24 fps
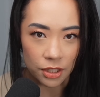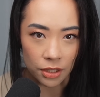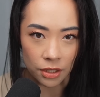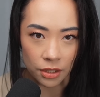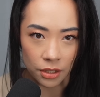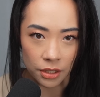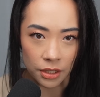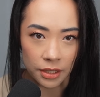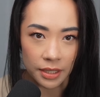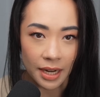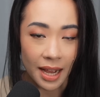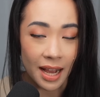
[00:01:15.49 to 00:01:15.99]
to
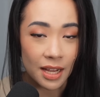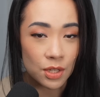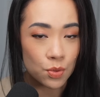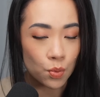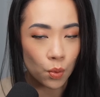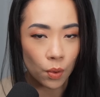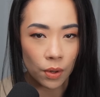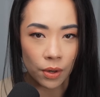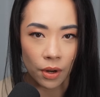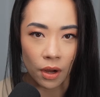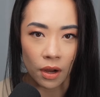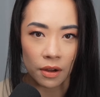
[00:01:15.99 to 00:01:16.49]
learn has
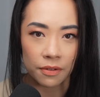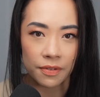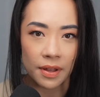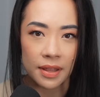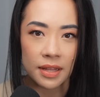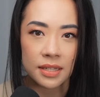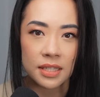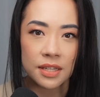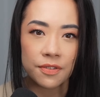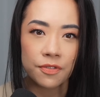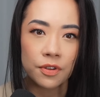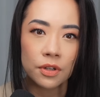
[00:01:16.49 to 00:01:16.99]
worn off and
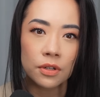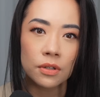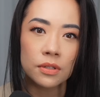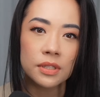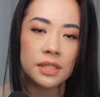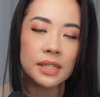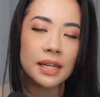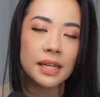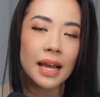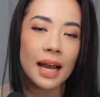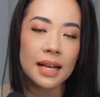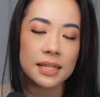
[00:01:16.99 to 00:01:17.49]
the
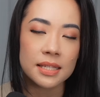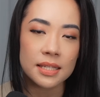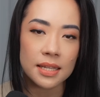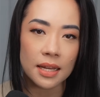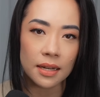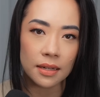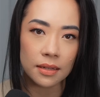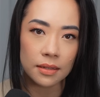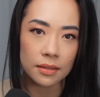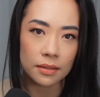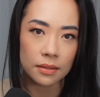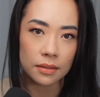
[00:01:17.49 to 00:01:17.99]
difficulty has set
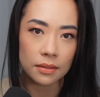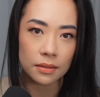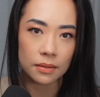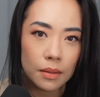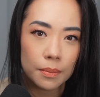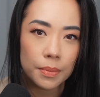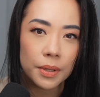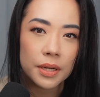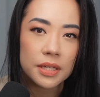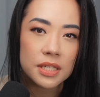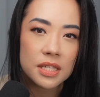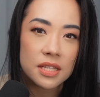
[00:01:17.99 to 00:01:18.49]
in.
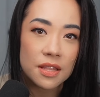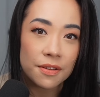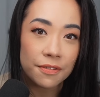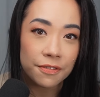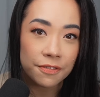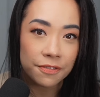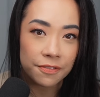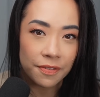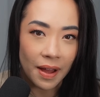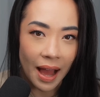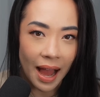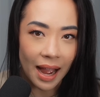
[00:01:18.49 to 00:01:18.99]
But it's the
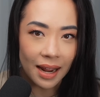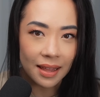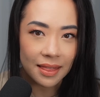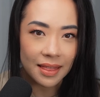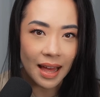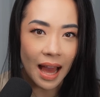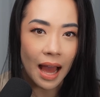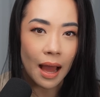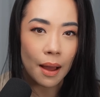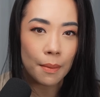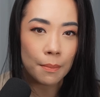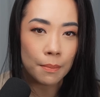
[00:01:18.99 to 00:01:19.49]
fact
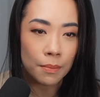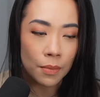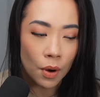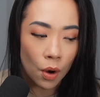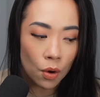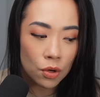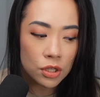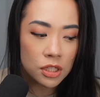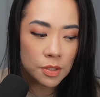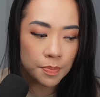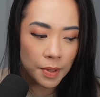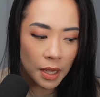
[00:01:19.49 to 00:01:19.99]
that
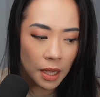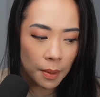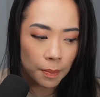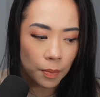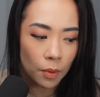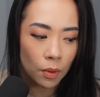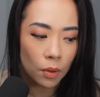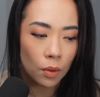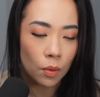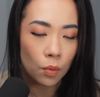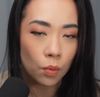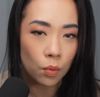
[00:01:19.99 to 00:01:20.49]
most
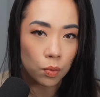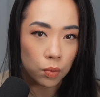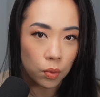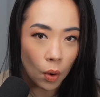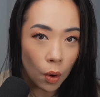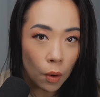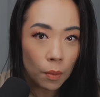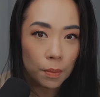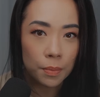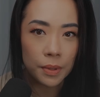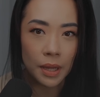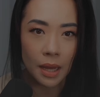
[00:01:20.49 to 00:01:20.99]
people
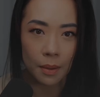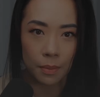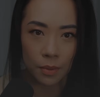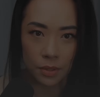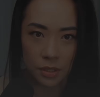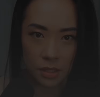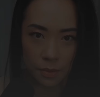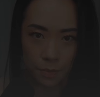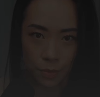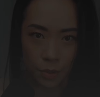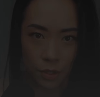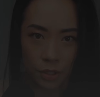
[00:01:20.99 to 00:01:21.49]
won't be able
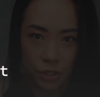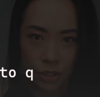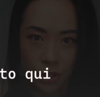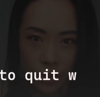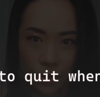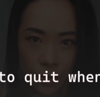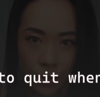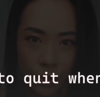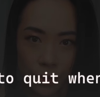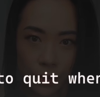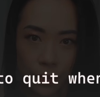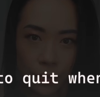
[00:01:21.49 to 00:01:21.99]
to push
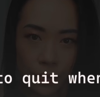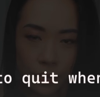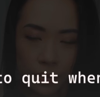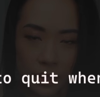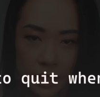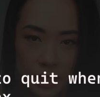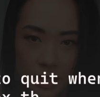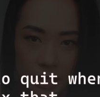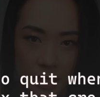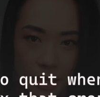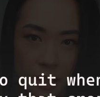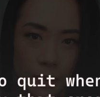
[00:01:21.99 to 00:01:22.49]
through
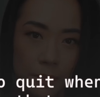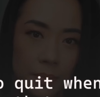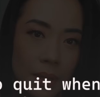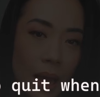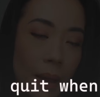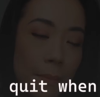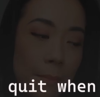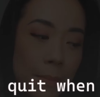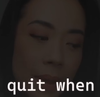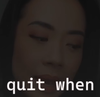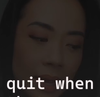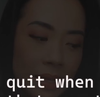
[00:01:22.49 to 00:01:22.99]
this dip
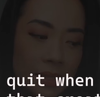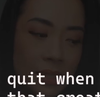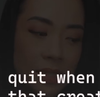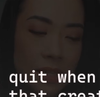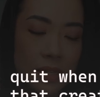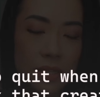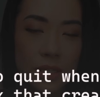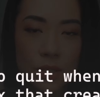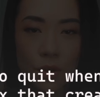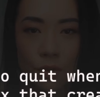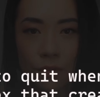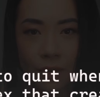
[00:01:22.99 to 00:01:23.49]
that makes it
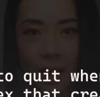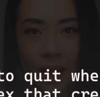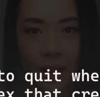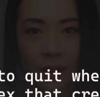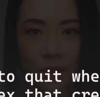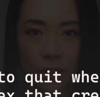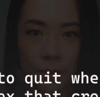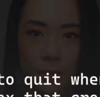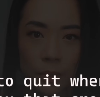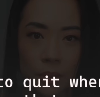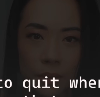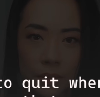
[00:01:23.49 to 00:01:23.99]
so
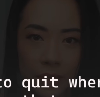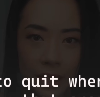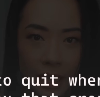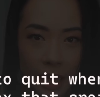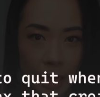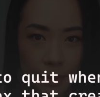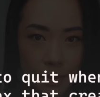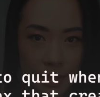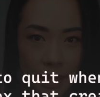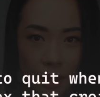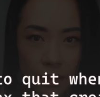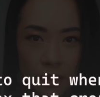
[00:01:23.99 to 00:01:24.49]
valuable and
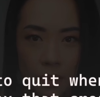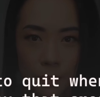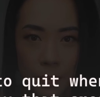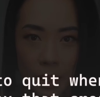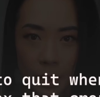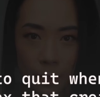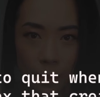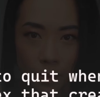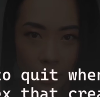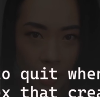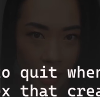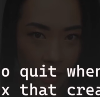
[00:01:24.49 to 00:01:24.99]
keeps out the
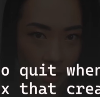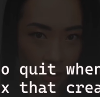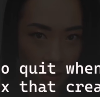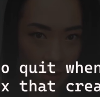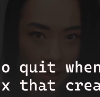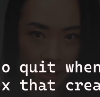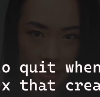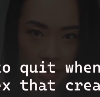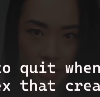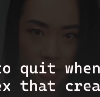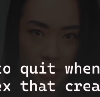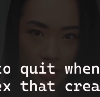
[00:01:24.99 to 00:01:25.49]
people that aren't
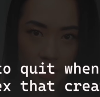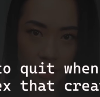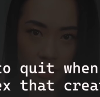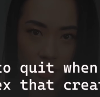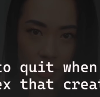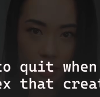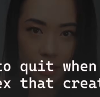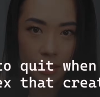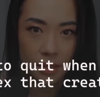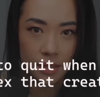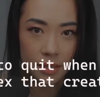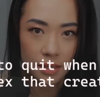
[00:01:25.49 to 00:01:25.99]
as
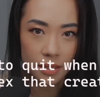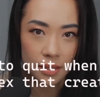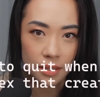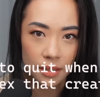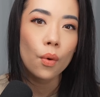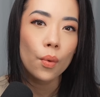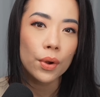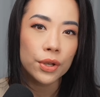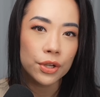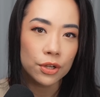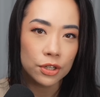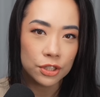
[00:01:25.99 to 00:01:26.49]
serious.
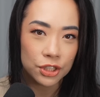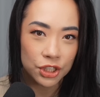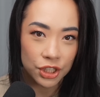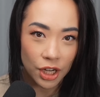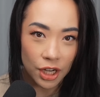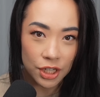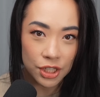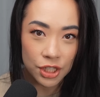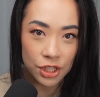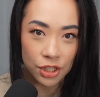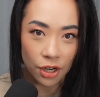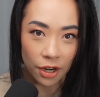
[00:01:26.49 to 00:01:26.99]
When you're
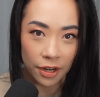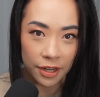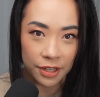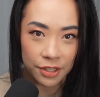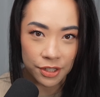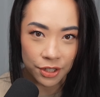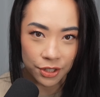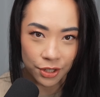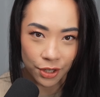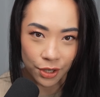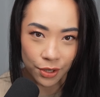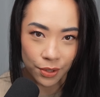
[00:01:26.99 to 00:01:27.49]
just starting
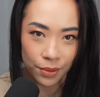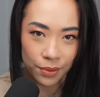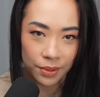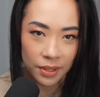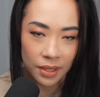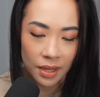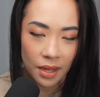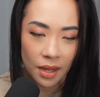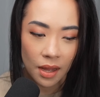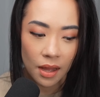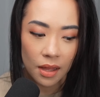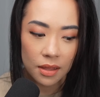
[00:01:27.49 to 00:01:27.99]
to code,
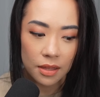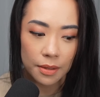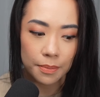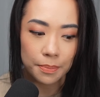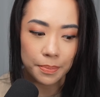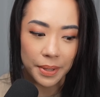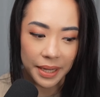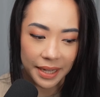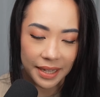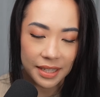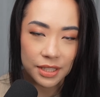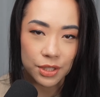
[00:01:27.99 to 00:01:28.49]
the
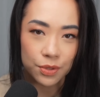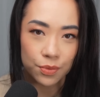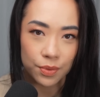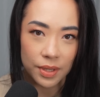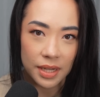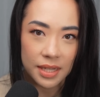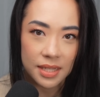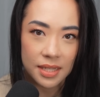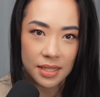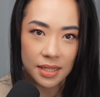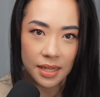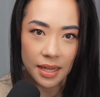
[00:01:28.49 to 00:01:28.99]
biggest
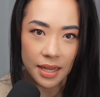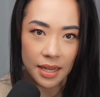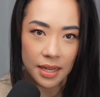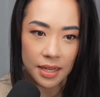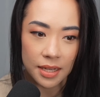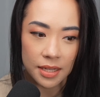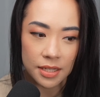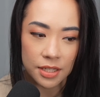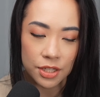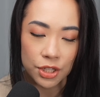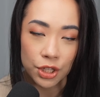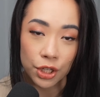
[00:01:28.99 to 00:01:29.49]
risk
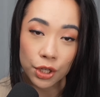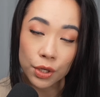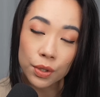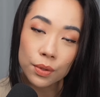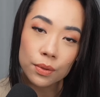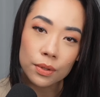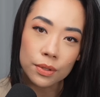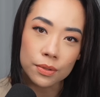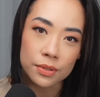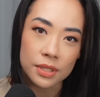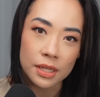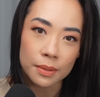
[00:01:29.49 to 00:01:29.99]
is you
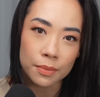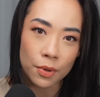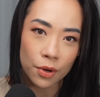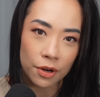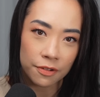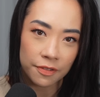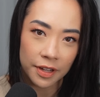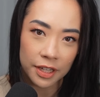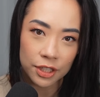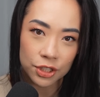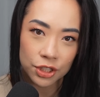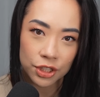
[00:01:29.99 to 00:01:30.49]
losing
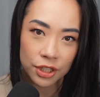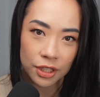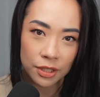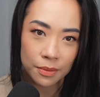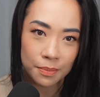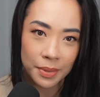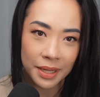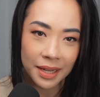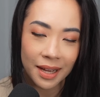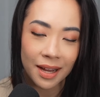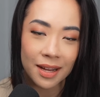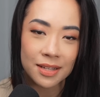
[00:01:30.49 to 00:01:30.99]
motivation
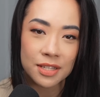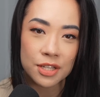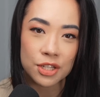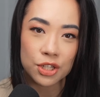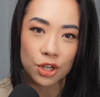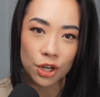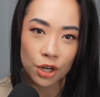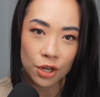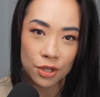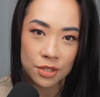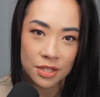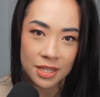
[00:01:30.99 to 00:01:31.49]
because it
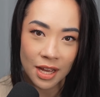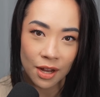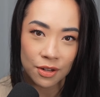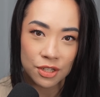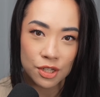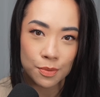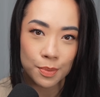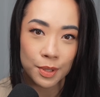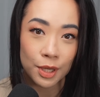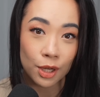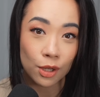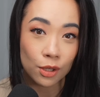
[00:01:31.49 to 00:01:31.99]
turns out
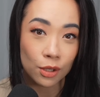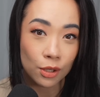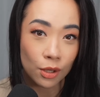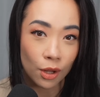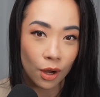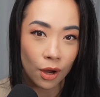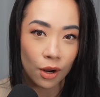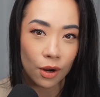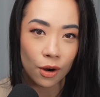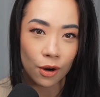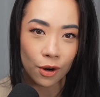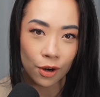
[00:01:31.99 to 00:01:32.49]
to be a
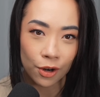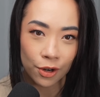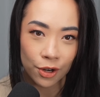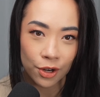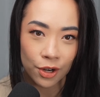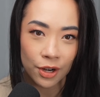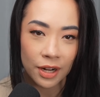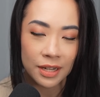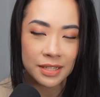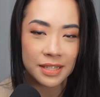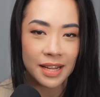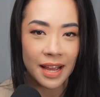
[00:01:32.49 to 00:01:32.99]
lot harder
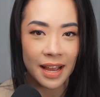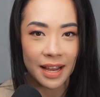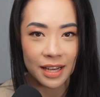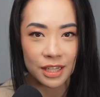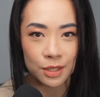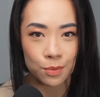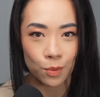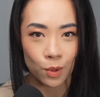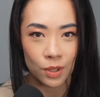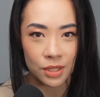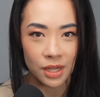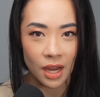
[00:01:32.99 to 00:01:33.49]
and
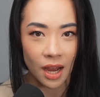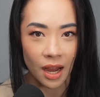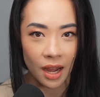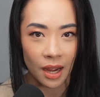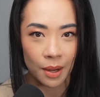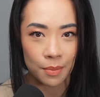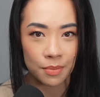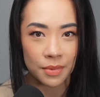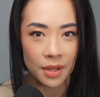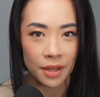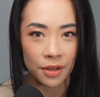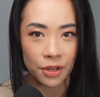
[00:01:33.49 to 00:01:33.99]
takes more
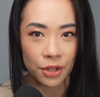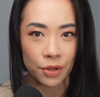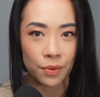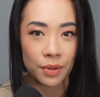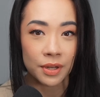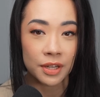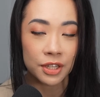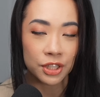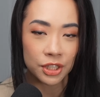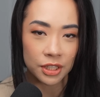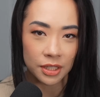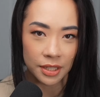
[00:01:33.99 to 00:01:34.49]
time than you
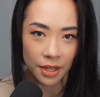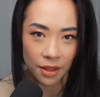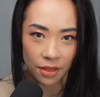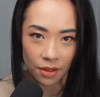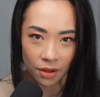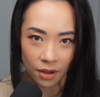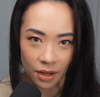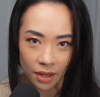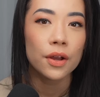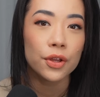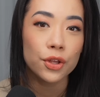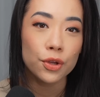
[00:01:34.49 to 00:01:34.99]
initially
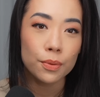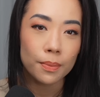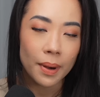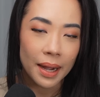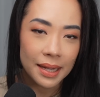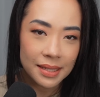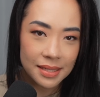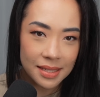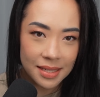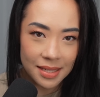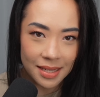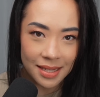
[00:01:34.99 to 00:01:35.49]
thought. You
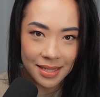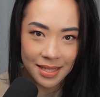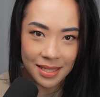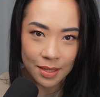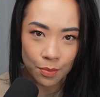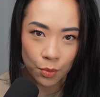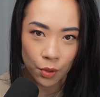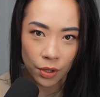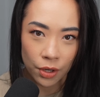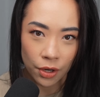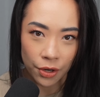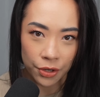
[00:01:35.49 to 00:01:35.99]
might see
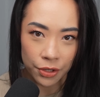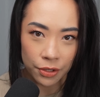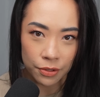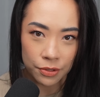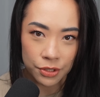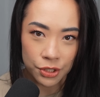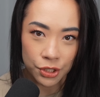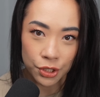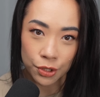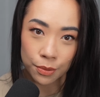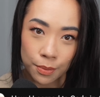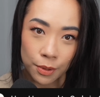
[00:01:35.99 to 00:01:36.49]
someone on
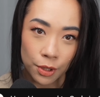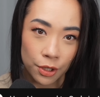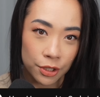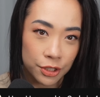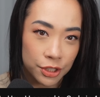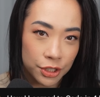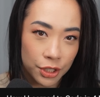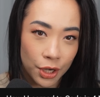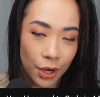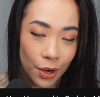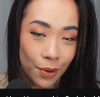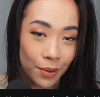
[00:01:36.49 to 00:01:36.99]
YouTube learn
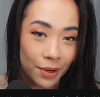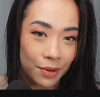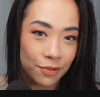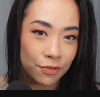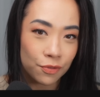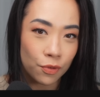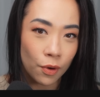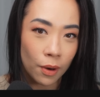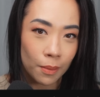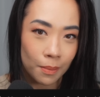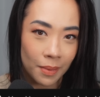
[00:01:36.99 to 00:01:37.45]
to code in four